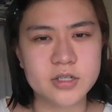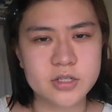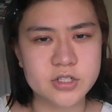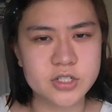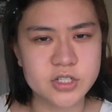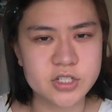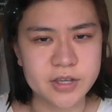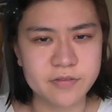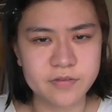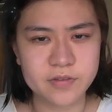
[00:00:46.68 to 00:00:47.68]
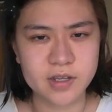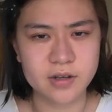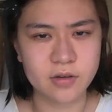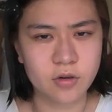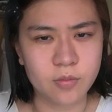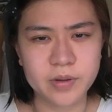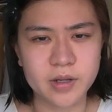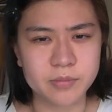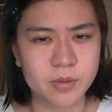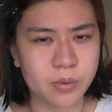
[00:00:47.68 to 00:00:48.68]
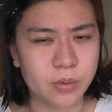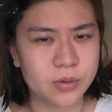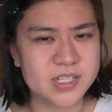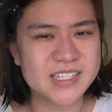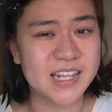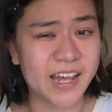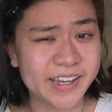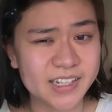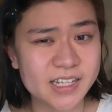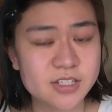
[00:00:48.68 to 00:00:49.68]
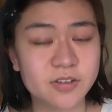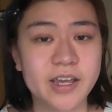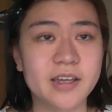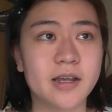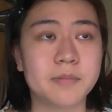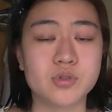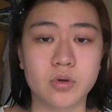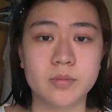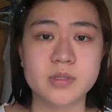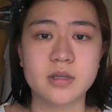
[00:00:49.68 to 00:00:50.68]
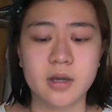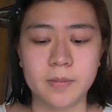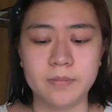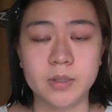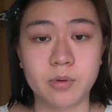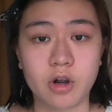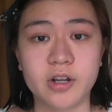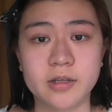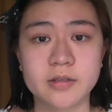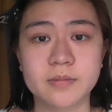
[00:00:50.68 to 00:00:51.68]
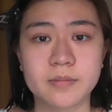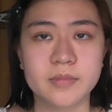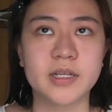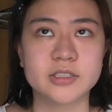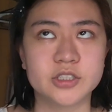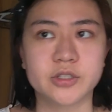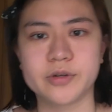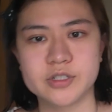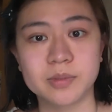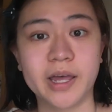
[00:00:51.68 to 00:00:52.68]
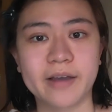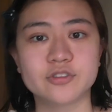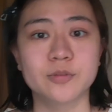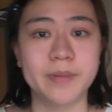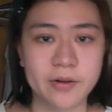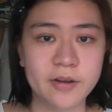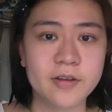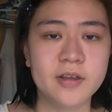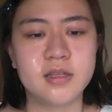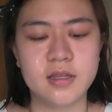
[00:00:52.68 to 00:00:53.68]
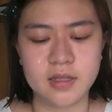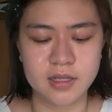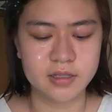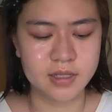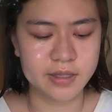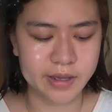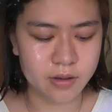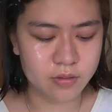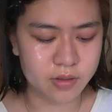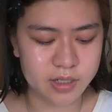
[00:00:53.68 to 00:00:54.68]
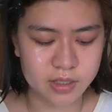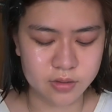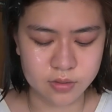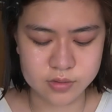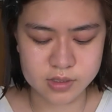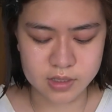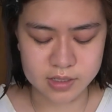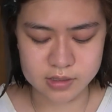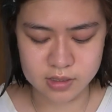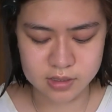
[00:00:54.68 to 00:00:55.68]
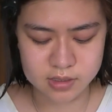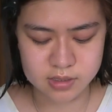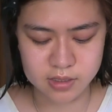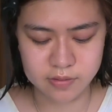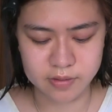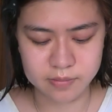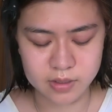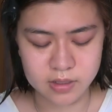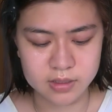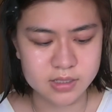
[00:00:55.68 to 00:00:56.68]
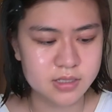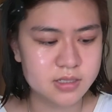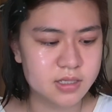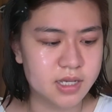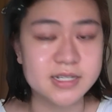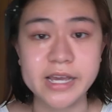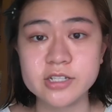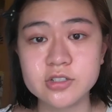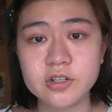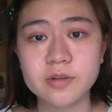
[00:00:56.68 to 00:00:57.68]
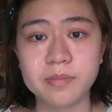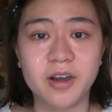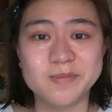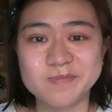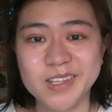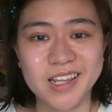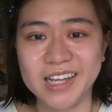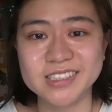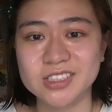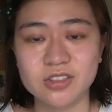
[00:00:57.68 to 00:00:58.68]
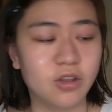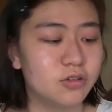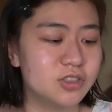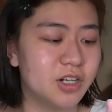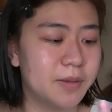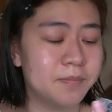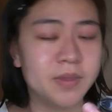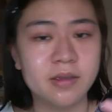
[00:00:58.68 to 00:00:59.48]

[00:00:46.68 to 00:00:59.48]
shift and open up your pores slightly so that it absorbs the product that you're going to apply after better. And then now I use this serum. This is a tester, but it lasts you a long time,